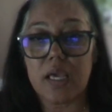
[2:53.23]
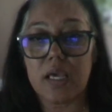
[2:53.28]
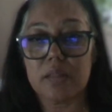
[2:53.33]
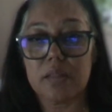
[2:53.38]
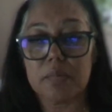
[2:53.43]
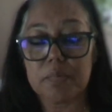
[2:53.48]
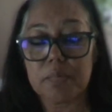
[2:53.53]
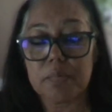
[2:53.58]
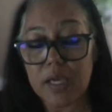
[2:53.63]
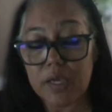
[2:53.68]

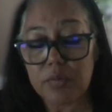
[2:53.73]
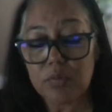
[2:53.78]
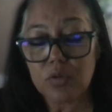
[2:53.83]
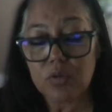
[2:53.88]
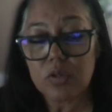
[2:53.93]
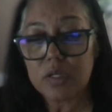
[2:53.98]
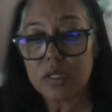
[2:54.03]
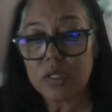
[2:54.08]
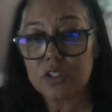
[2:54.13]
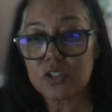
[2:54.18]
And
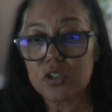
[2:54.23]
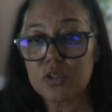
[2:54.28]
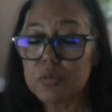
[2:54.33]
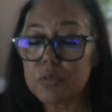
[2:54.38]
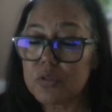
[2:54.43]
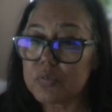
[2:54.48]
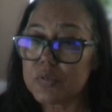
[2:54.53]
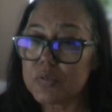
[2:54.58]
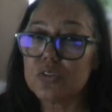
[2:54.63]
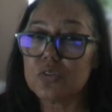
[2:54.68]
payroll and
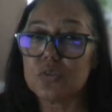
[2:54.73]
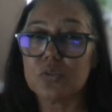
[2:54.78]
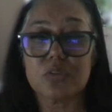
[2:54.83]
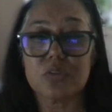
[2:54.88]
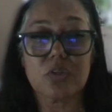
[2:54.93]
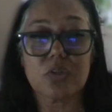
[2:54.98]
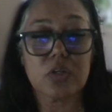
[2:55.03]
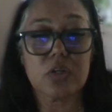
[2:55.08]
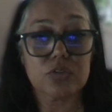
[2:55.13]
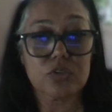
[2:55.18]
human
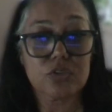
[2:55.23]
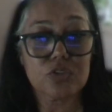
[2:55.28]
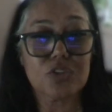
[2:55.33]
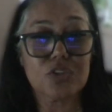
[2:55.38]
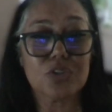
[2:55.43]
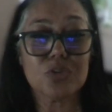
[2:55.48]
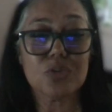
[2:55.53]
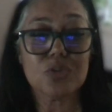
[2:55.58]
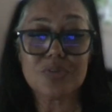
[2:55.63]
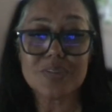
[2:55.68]
resource are
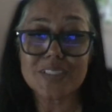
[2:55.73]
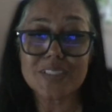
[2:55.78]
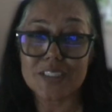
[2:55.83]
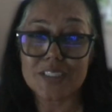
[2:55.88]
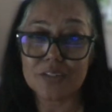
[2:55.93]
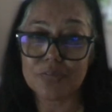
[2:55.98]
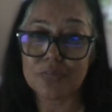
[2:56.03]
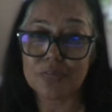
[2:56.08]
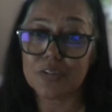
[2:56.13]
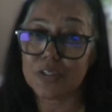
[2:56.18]
two
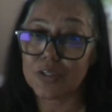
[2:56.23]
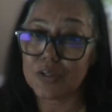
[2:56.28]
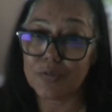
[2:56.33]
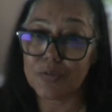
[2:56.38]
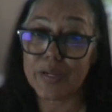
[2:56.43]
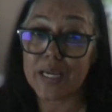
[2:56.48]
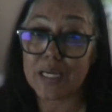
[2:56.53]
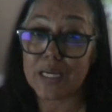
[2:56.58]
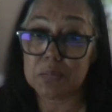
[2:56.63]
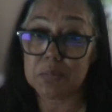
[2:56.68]
different
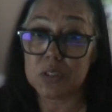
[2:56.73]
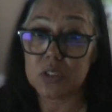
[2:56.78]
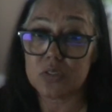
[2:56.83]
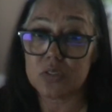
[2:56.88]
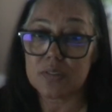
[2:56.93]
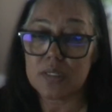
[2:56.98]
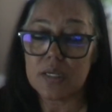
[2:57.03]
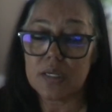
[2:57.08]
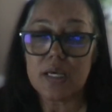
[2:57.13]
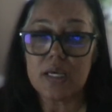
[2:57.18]

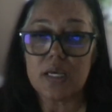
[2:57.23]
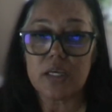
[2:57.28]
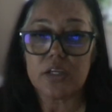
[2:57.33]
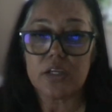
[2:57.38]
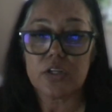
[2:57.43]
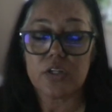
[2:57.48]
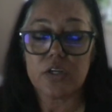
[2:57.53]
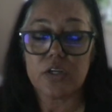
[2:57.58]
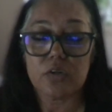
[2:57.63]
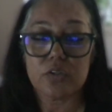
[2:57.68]
animals.
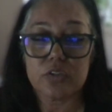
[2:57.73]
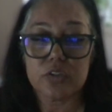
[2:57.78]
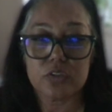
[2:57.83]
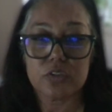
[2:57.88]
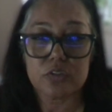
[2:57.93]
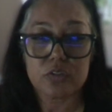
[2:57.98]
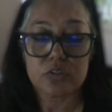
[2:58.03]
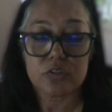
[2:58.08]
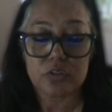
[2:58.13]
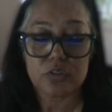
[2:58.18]
You know,
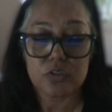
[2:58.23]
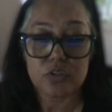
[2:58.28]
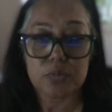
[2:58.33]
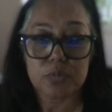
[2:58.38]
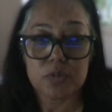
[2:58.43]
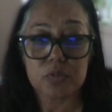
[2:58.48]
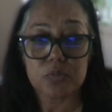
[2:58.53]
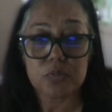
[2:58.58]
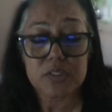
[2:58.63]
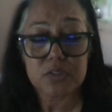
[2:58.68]
there's their
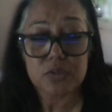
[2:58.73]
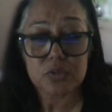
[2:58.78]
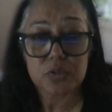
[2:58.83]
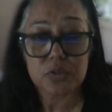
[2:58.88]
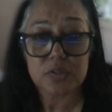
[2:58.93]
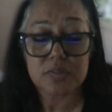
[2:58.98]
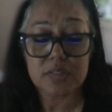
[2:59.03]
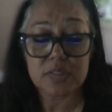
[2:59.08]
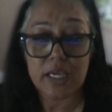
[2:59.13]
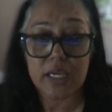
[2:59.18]
human
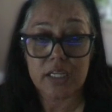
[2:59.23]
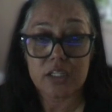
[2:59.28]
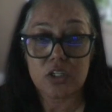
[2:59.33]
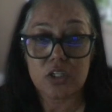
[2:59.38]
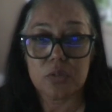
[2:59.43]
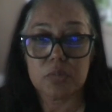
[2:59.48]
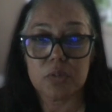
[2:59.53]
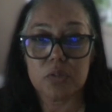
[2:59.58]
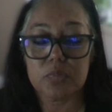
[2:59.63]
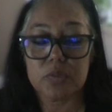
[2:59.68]
resource and
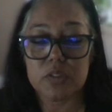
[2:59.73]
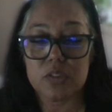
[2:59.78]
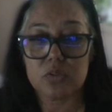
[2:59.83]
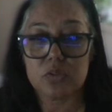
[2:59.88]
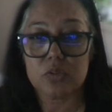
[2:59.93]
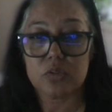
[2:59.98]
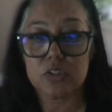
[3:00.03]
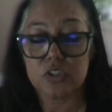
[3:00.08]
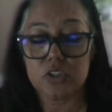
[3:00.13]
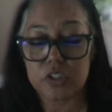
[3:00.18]
human
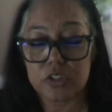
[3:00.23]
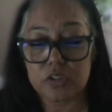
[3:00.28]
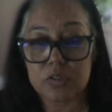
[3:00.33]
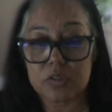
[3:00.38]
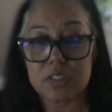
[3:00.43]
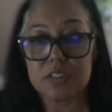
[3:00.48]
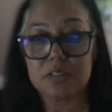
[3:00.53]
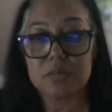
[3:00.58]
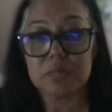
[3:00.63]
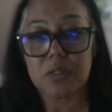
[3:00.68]
resource
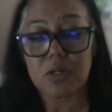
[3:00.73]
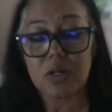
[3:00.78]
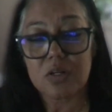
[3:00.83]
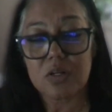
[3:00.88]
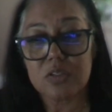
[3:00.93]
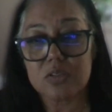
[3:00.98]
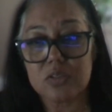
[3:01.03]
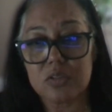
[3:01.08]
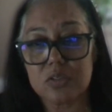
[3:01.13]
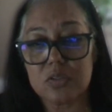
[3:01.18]
generalist, but
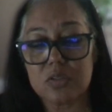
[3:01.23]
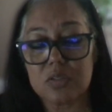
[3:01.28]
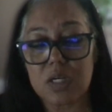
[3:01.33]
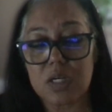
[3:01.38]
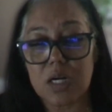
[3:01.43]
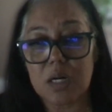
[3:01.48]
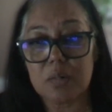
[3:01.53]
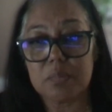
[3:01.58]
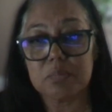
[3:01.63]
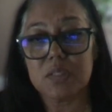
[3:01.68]
also
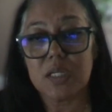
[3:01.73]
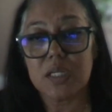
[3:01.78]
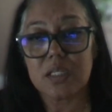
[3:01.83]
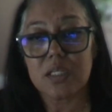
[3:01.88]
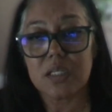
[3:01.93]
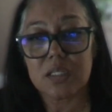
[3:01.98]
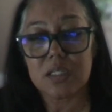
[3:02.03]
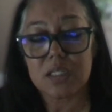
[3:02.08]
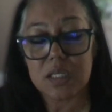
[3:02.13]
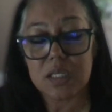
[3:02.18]

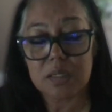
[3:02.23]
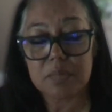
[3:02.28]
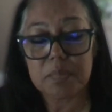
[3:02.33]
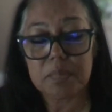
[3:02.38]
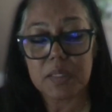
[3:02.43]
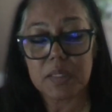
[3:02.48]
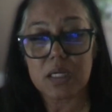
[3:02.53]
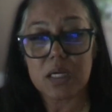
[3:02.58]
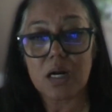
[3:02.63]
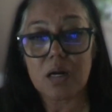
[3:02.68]
updating,
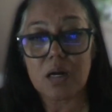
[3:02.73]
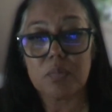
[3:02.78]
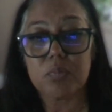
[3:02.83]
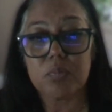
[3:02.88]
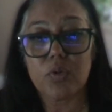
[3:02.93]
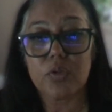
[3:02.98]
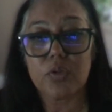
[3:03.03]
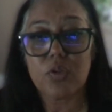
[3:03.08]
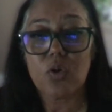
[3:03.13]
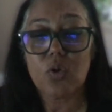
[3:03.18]
keeping up
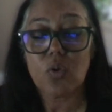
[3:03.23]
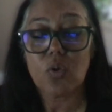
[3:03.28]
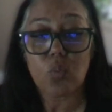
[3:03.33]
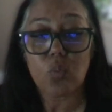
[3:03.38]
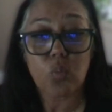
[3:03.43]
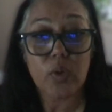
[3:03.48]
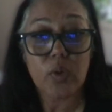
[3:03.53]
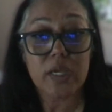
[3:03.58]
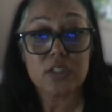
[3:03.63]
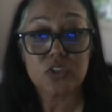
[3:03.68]
with
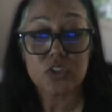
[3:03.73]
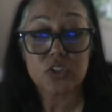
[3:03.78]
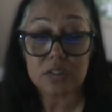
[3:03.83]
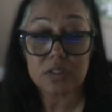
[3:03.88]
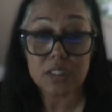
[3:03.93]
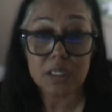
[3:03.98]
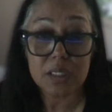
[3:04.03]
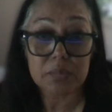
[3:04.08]
wage and